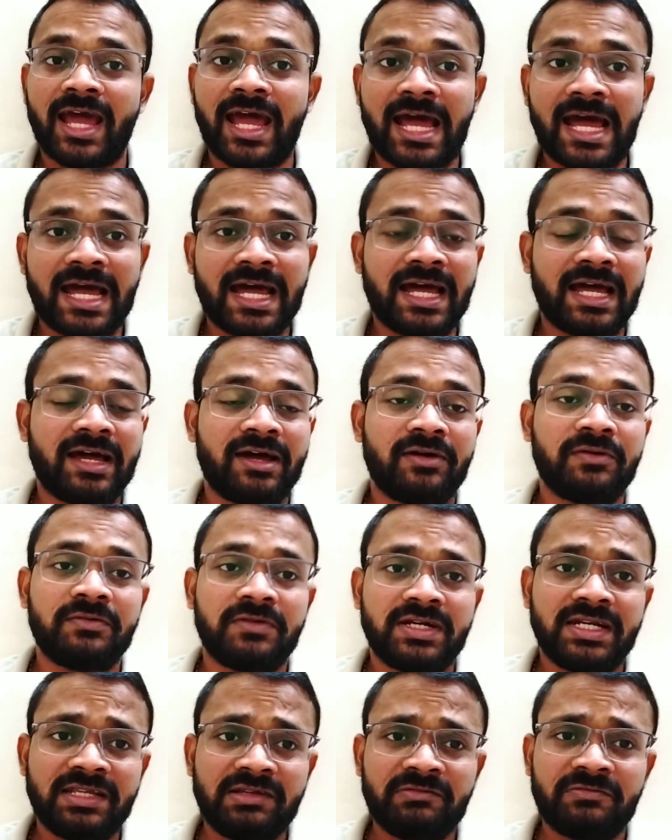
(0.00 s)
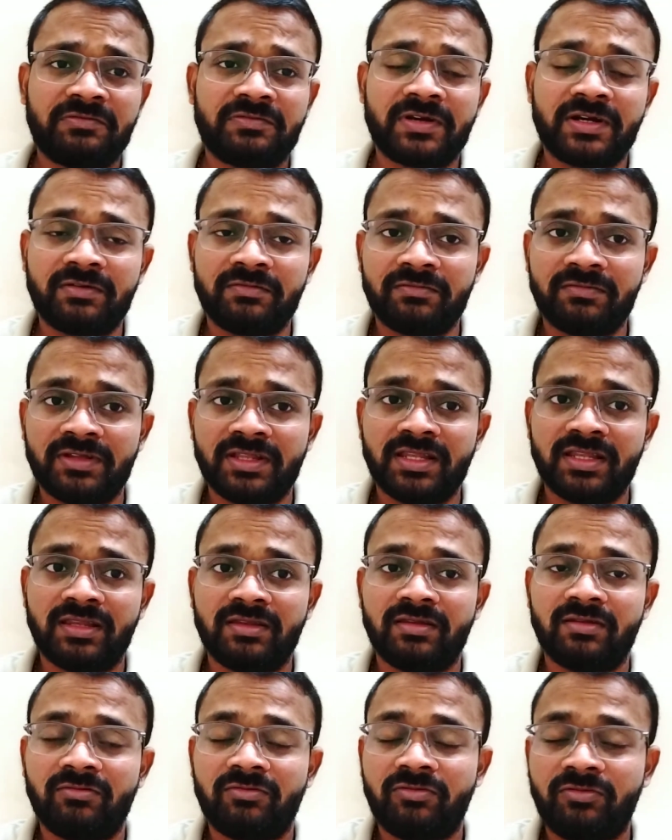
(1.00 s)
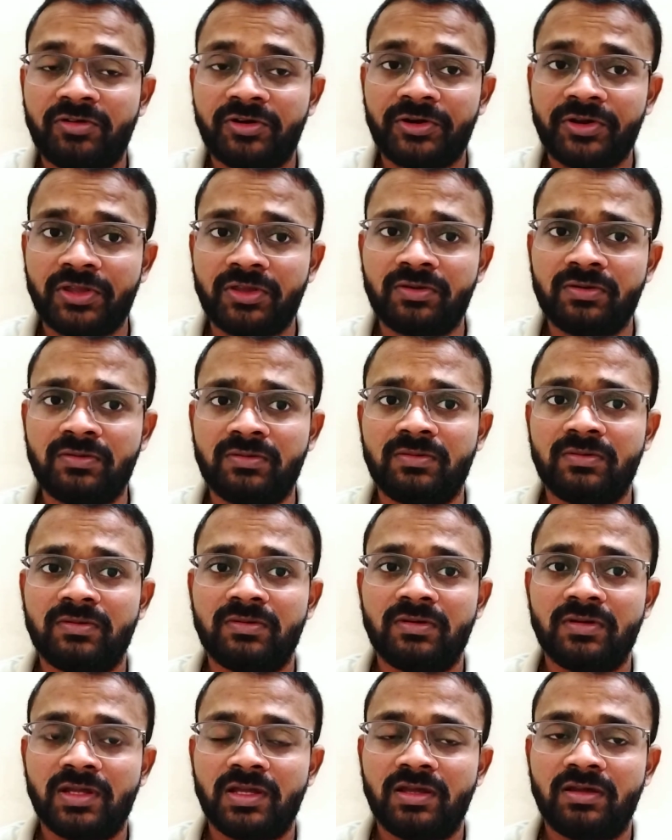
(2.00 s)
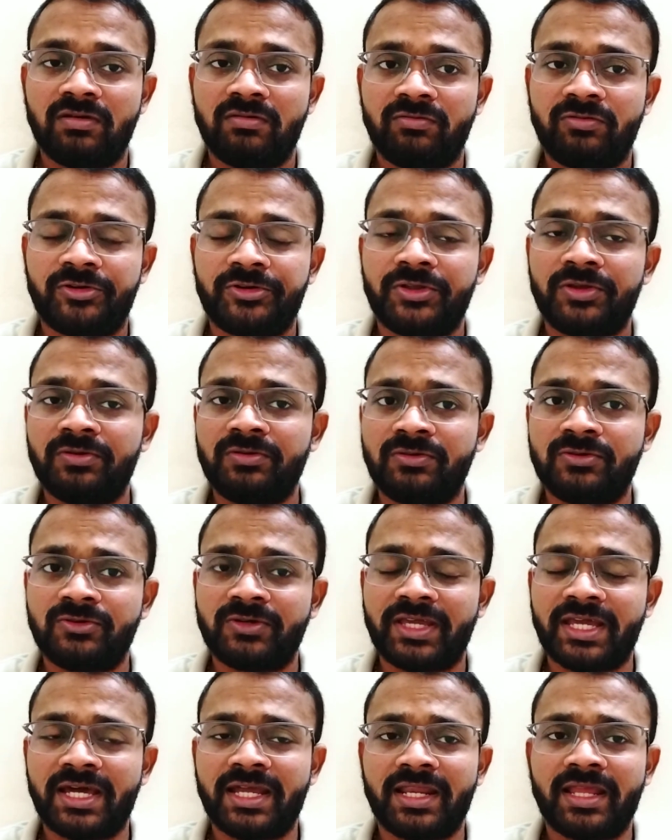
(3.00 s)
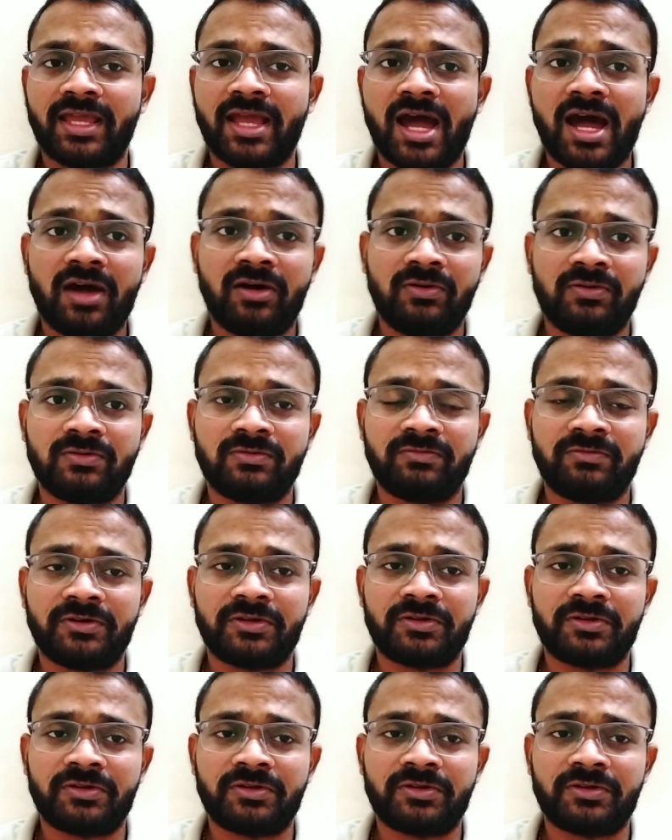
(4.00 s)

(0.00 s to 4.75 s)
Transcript: have different will for you to carry out,